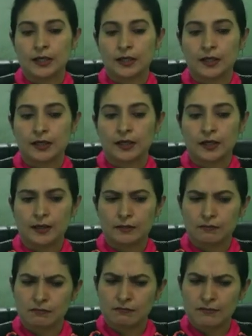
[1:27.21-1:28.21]
Uh,
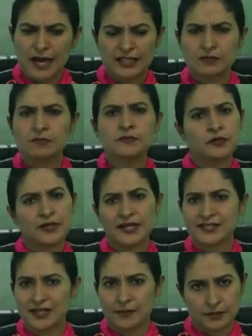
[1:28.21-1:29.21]
maximum three
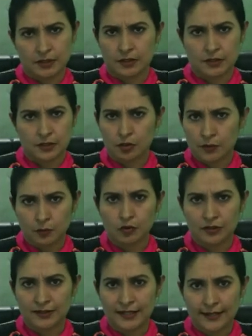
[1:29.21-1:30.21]
days abstinence, not
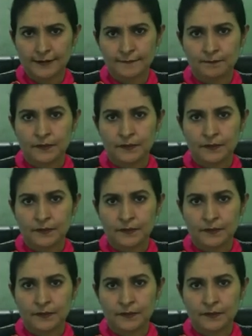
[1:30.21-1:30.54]
more than that.